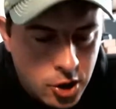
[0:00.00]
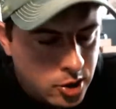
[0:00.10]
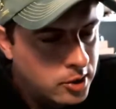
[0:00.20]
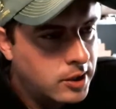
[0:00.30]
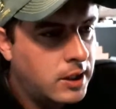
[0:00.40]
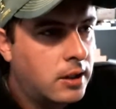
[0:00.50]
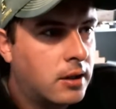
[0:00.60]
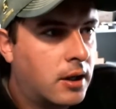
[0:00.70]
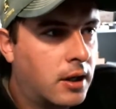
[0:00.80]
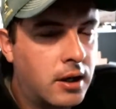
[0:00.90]
What's going
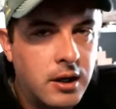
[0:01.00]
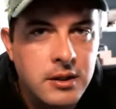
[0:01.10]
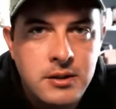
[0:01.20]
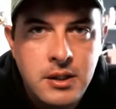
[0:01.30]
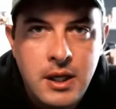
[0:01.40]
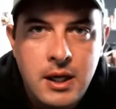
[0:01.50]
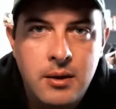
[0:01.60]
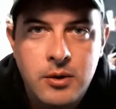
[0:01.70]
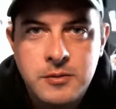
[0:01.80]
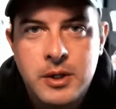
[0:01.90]
on? I know
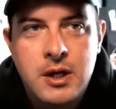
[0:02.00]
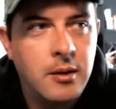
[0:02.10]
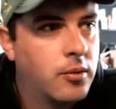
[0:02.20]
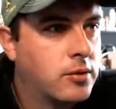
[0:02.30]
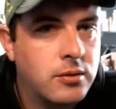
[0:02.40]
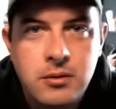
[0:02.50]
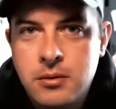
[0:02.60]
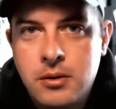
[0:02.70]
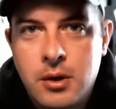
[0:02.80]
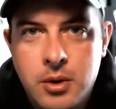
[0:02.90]
I'm an hour
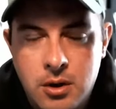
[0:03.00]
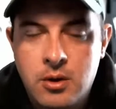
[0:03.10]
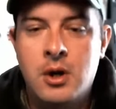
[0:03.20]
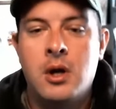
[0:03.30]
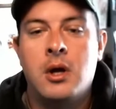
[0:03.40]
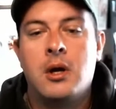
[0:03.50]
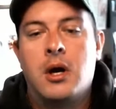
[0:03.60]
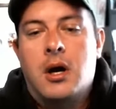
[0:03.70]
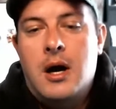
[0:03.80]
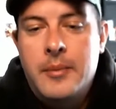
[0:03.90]
early
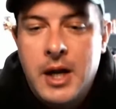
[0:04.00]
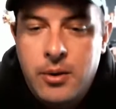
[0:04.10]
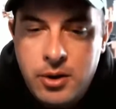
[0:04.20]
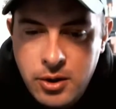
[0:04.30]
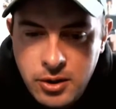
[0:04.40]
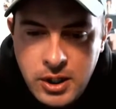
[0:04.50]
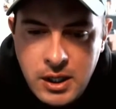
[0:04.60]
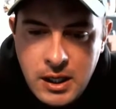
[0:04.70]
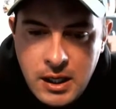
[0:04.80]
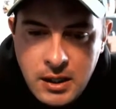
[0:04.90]
today. Where's my
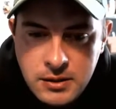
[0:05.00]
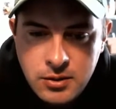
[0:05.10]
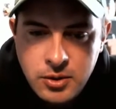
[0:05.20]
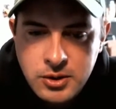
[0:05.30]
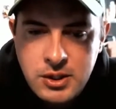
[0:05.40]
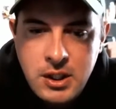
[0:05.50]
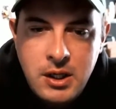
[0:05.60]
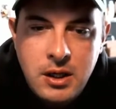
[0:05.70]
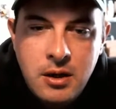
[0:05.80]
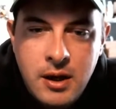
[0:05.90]
camera? There we go.
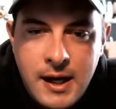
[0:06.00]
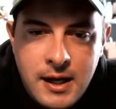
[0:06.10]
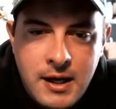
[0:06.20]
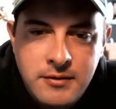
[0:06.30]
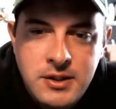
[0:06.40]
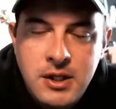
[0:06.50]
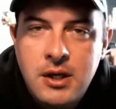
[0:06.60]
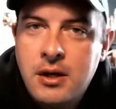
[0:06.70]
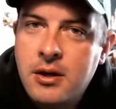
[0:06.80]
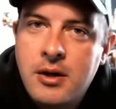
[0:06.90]
I'm an hour
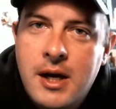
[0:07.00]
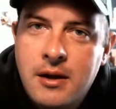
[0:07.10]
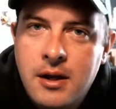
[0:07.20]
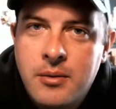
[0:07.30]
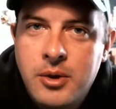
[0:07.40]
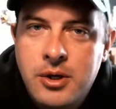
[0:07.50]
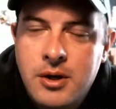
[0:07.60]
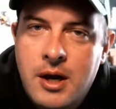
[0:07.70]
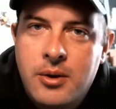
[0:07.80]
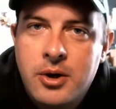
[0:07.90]
early today, so we'll
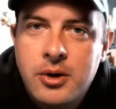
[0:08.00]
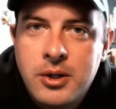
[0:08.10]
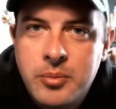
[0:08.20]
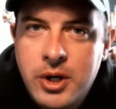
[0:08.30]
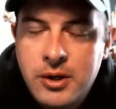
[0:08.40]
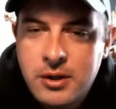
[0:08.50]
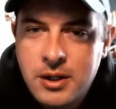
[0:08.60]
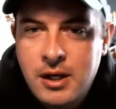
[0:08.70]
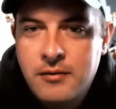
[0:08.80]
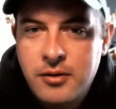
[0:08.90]
see.
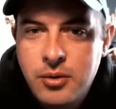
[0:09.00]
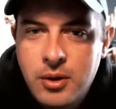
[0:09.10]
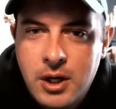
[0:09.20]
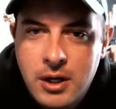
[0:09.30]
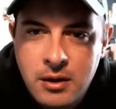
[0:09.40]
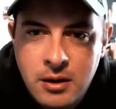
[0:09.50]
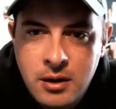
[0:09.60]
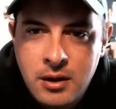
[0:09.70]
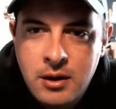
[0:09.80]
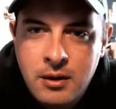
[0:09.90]
NIFC, you're not late when
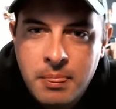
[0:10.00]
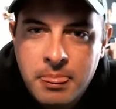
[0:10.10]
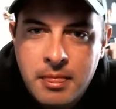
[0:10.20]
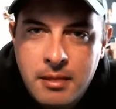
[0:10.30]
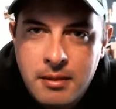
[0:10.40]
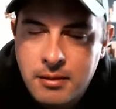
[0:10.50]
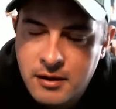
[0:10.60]
you're an hour early, brother.